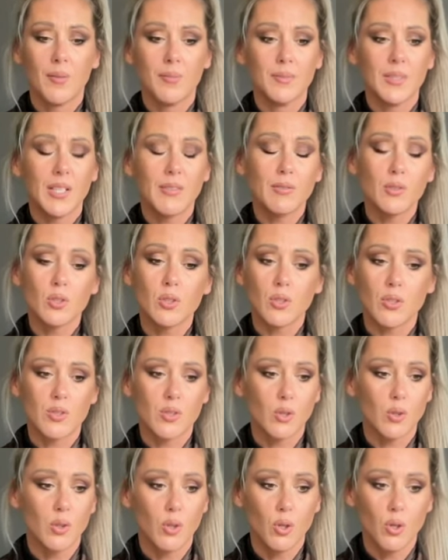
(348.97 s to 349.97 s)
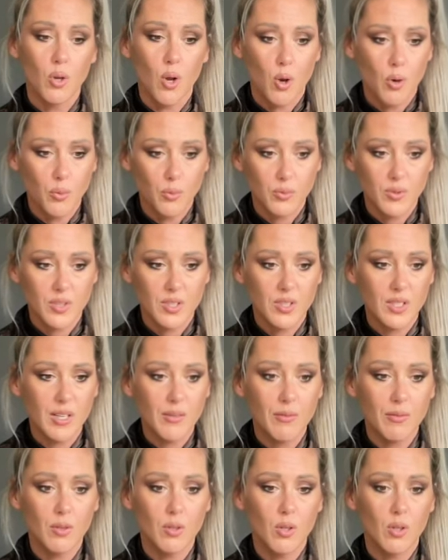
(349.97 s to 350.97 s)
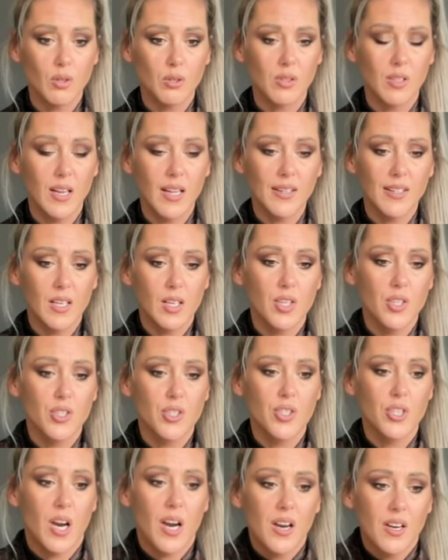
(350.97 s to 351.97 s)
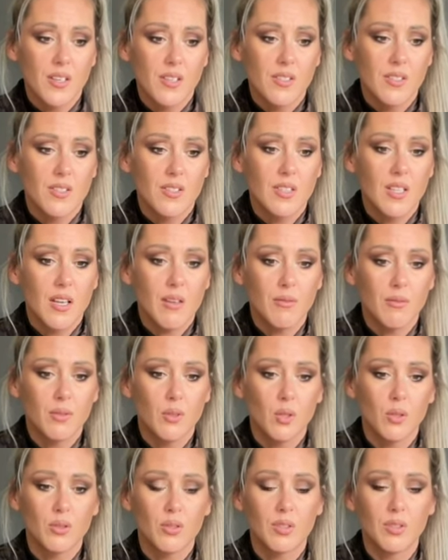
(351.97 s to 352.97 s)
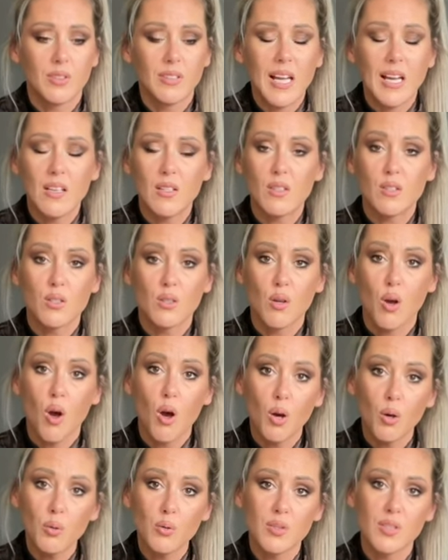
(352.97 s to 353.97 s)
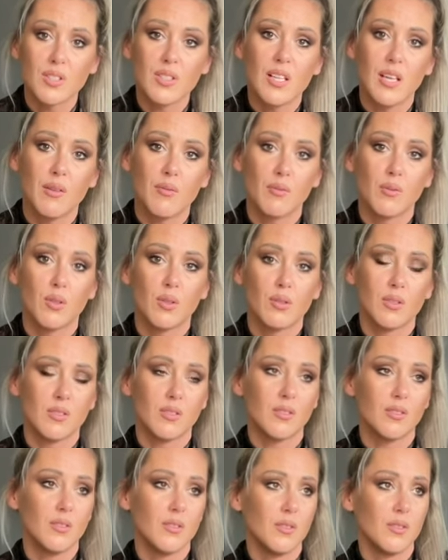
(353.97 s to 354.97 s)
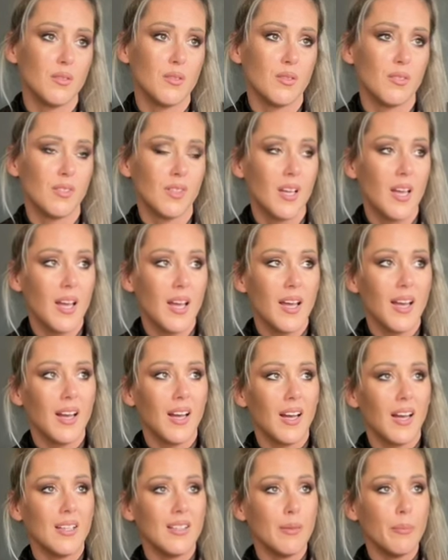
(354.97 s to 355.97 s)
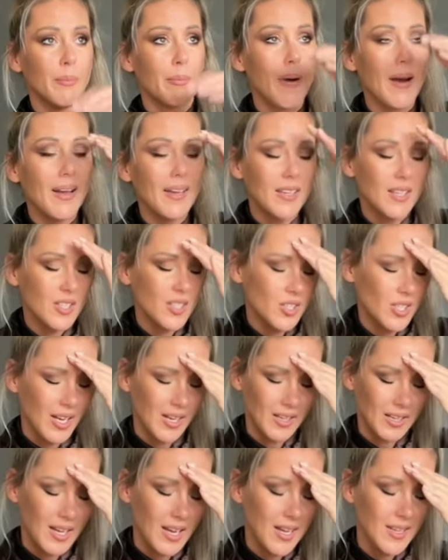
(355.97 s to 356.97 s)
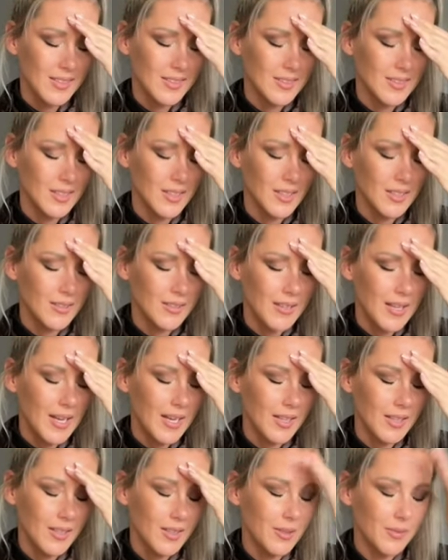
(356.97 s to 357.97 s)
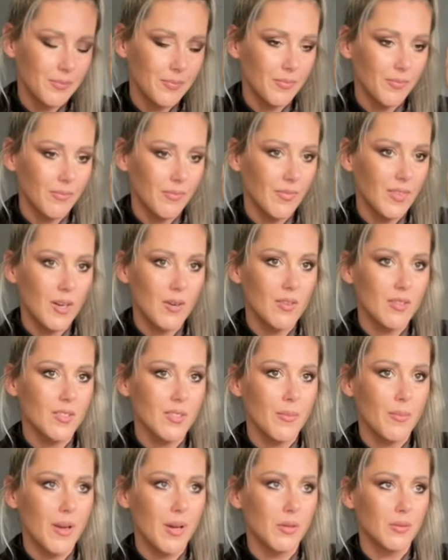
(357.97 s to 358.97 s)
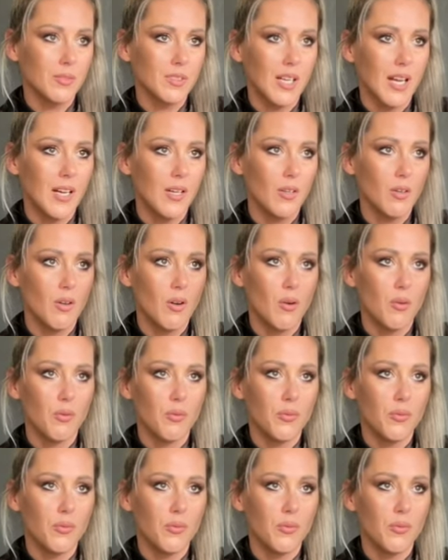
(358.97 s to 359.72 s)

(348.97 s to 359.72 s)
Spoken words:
They've got also gloves, they've got leather shirts, they've got nice coats, they've got the biker jackets. It like there is about, I don't know,